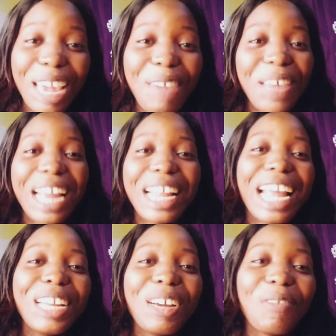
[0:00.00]
If
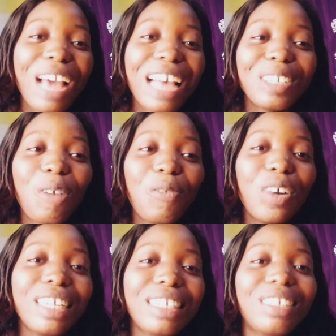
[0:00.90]
any of you has not
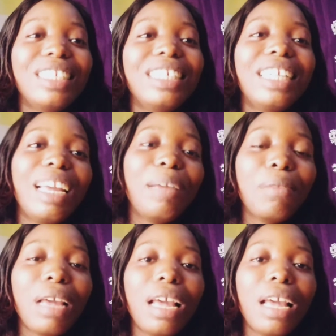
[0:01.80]
fallen into the same